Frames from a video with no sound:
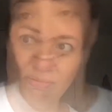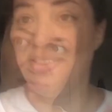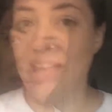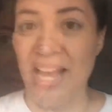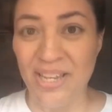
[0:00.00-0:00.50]

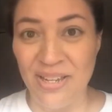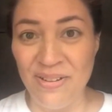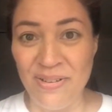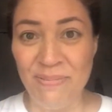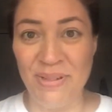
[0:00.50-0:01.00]
Thank
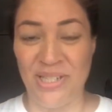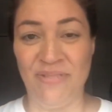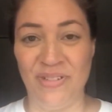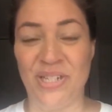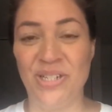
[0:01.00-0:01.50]
you,
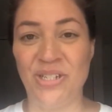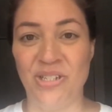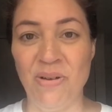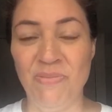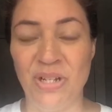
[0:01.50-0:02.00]
Pacifica,
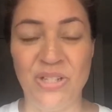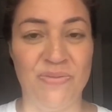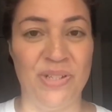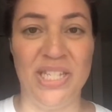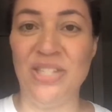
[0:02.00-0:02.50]
so much
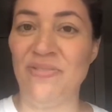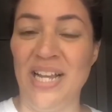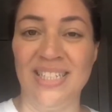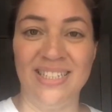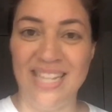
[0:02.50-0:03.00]
for this
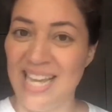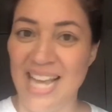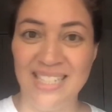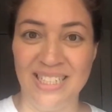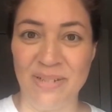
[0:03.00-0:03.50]

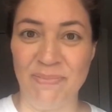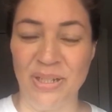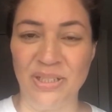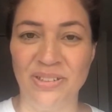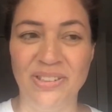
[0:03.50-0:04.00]
fantastic
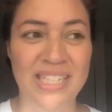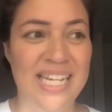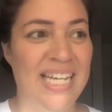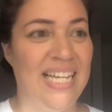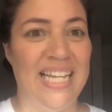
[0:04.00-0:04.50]
bundle
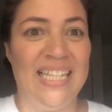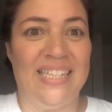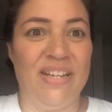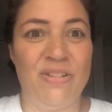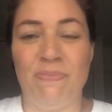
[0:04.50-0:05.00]

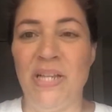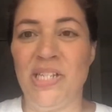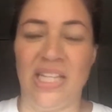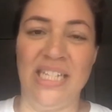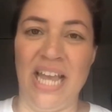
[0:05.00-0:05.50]
it, there's
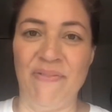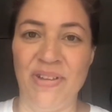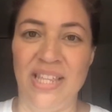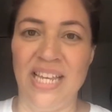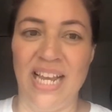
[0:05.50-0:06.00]
basically
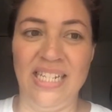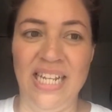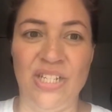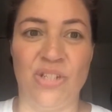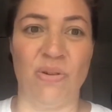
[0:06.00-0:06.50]
everything I
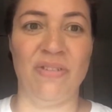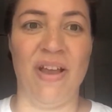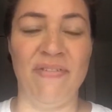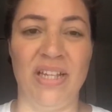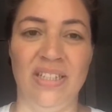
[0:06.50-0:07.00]
need, short of
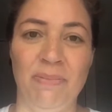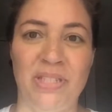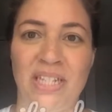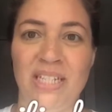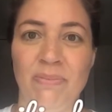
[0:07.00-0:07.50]
having a
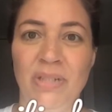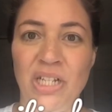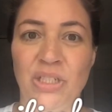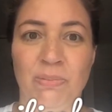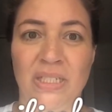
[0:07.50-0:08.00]
lipstick and a
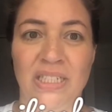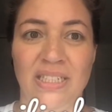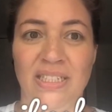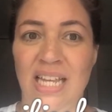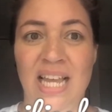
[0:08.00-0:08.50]
blush,
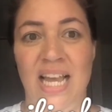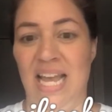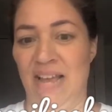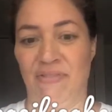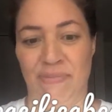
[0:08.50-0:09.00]
because I
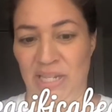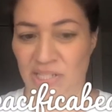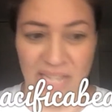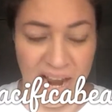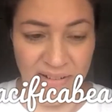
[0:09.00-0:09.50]
have the
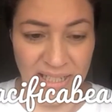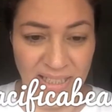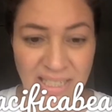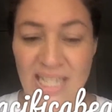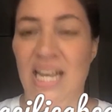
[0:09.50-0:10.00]
mascara,
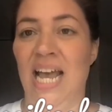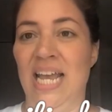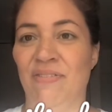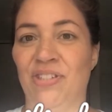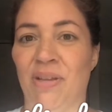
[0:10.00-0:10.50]
I
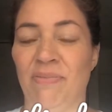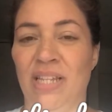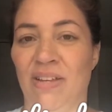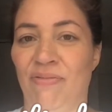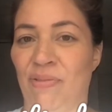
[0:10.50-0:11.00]
have
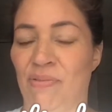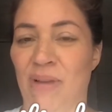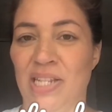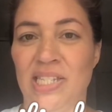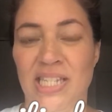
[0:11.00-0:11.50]
something for
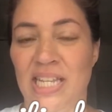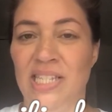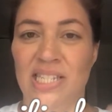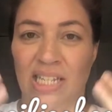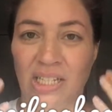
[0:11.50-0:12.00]
my
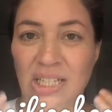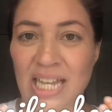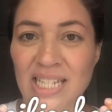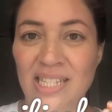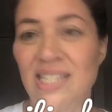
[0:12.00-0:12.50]
skin to
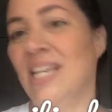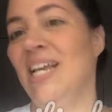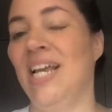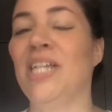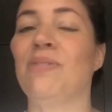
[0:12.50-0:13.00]
cleanse,
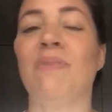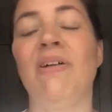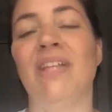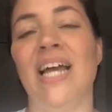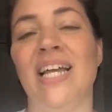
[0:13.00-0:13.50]
as
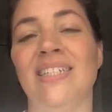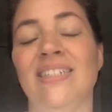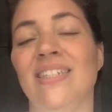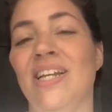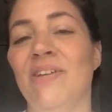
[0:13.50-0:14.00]
well
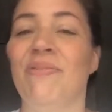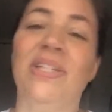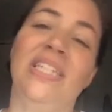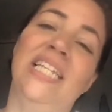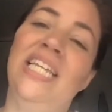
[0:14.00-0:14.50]
as
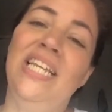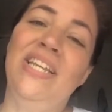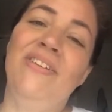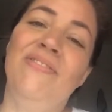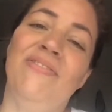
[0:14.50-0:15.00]

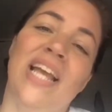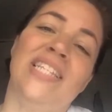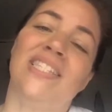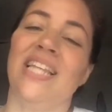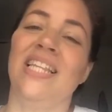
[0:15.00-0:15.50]
relieve
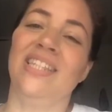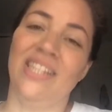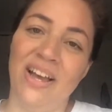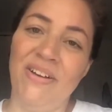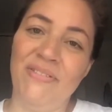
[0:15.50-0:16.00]
and send
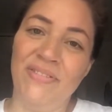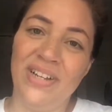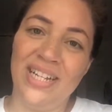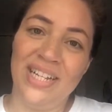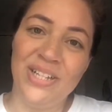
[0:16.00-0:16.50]
love
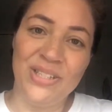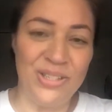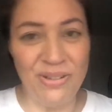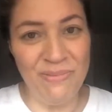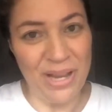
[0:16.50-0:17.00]

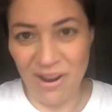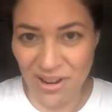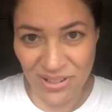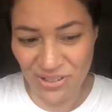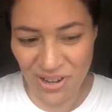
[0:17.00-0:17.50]
to my
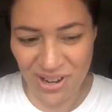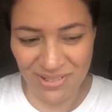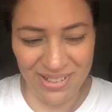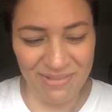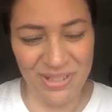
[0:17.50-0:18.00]
heart
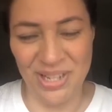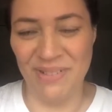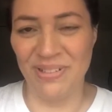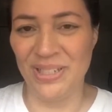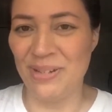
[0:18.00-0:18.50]
chakra, which I
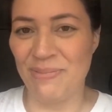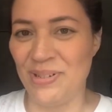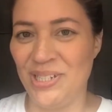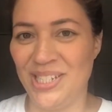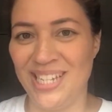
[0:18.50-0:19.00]
really
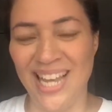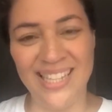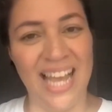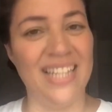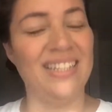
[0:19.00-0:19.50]

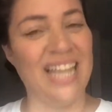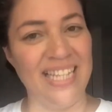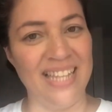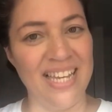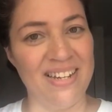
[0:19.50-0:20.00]
appreciate. I
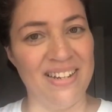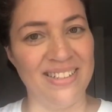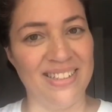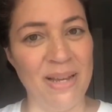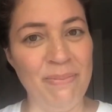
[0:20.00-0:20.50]
like that
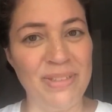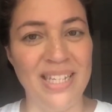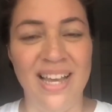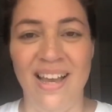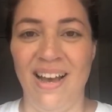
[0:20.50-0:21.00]
concept.
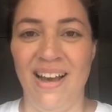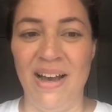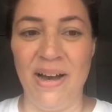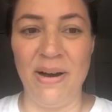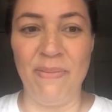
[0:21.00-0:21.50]

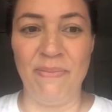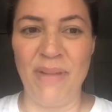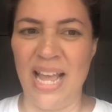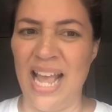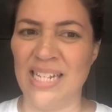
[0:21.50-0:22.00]
Um,
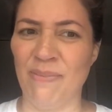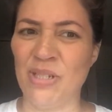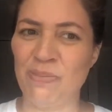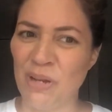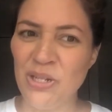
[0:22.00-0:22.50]
and I'm
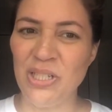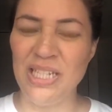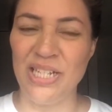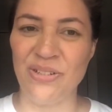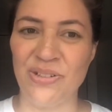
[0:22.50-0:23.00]
especially
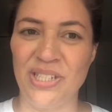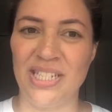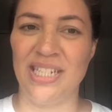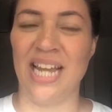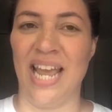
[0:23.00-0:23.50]

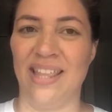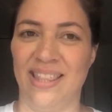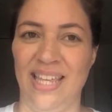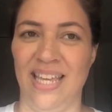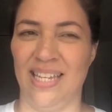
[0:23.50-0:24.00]
interested, I
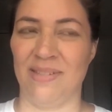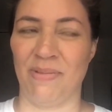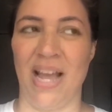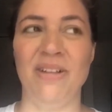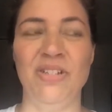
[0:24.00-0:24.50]
think, because I'm
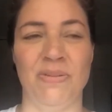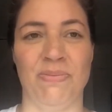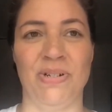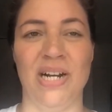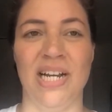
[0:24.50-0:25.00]
kind of
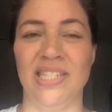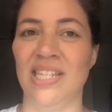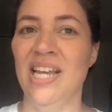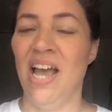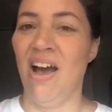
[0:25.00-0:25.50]
surprised,
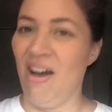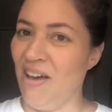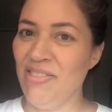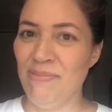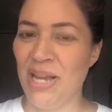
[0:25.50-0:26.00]

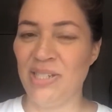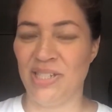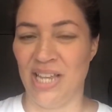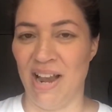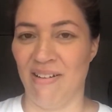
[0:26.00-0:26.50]
on the
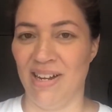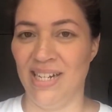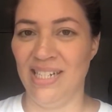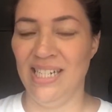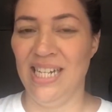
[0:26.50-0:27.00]

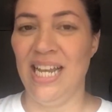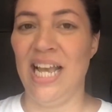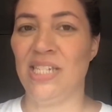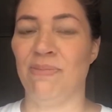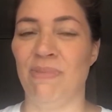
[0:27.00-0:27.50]
mascara
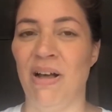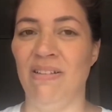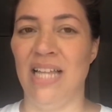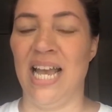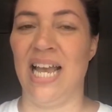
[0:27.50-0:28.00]
as
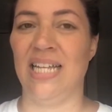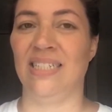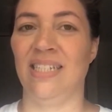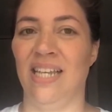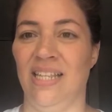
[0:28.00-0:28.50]
well
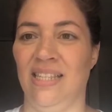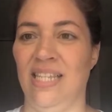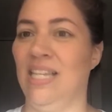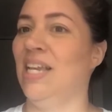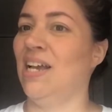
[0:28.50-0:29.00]
as
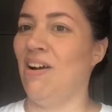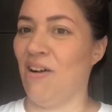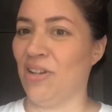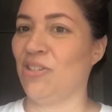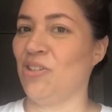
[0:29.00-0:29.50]
the
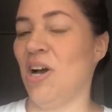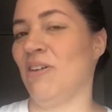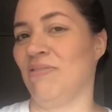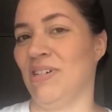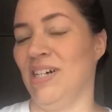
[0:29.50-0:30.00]
heart
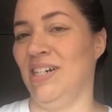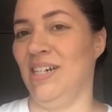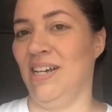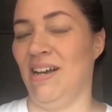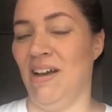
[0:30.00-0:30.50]
chakra.
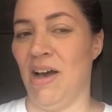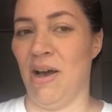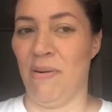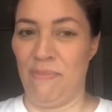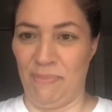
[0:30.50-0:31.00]
Uh,
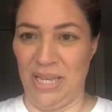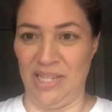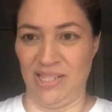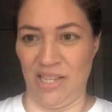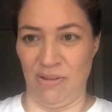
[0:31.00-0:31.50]

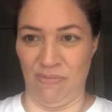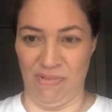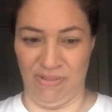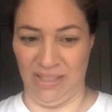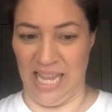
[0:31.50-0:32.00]
piece that you
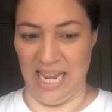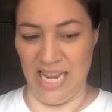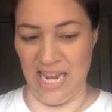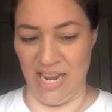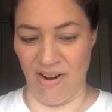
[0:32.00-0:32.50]
lay
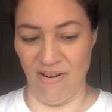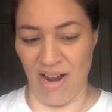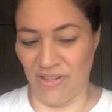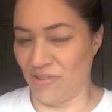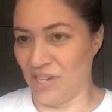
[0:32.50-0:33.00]
here
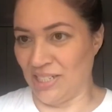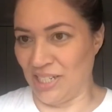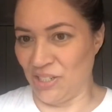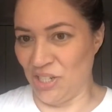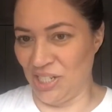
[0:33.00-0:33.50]
on your
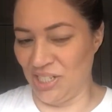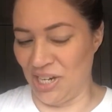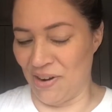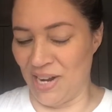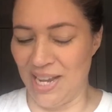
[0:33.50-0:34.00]
delicate chest
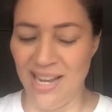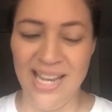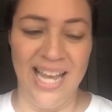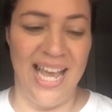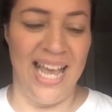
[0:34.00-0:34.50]
area.
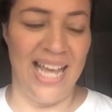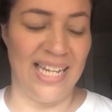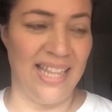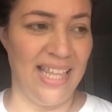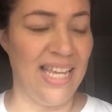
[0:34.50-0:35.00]
And
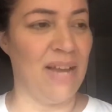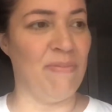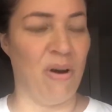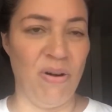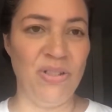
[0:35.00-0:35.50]
I think
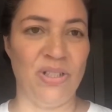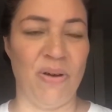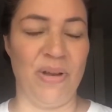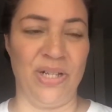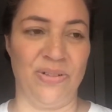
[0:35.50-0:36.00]
I'm
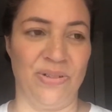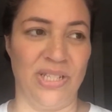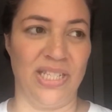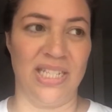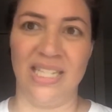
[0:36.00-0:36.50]
also
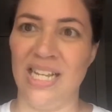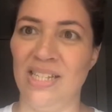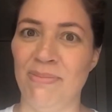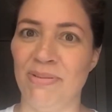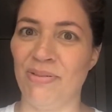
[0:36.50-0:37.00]
interested in
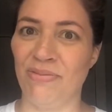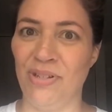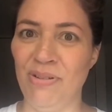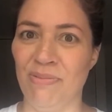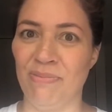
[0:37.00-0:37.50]
the
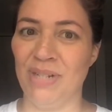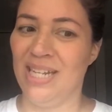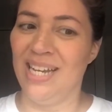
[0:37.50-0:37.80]
perfume.